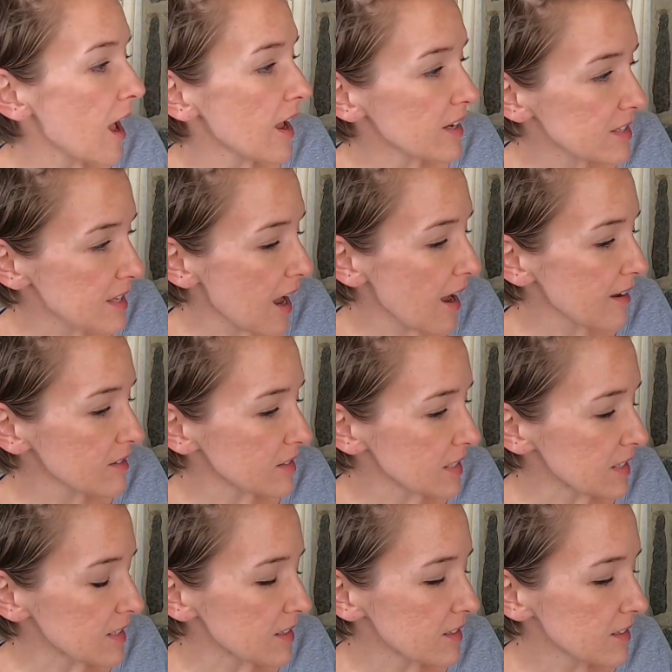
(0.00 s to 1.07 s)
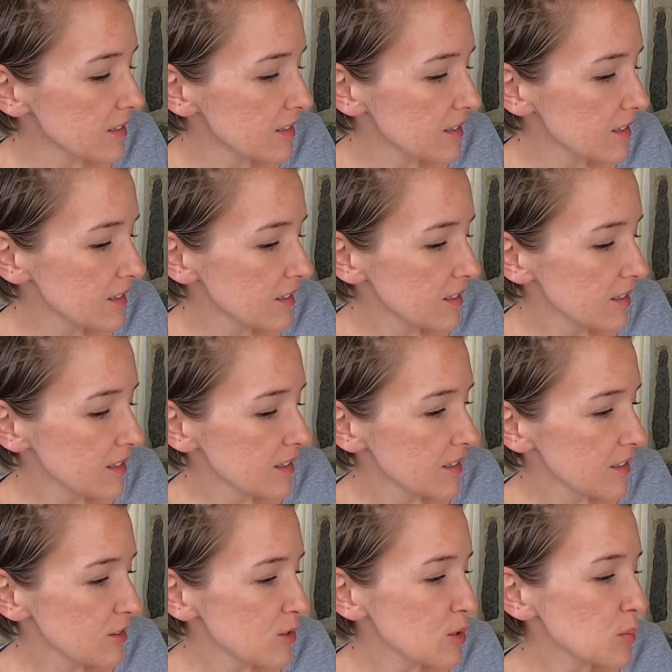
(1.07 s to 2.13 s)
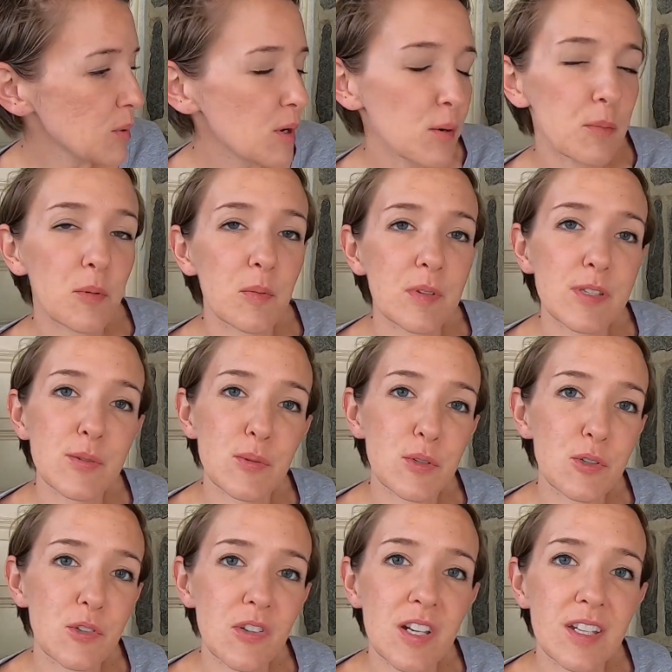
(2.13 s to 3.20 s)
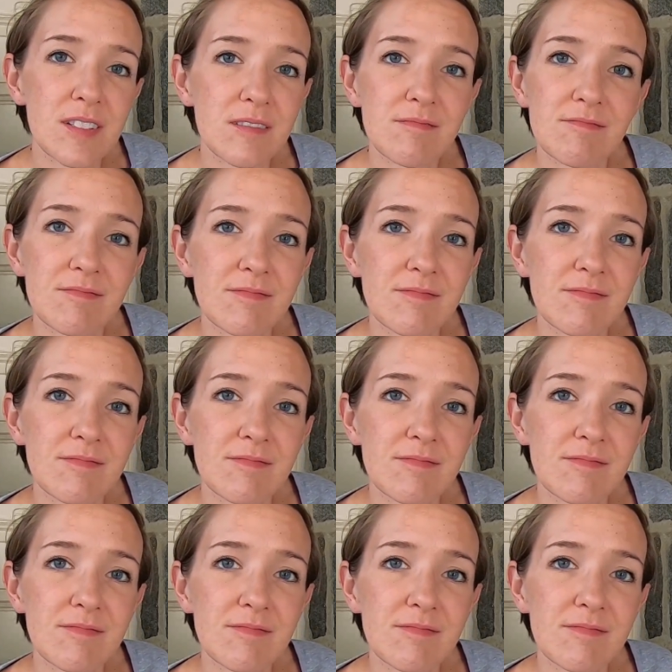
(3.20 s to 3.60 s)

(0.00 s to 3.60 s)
Exactly. Those purple ones are great.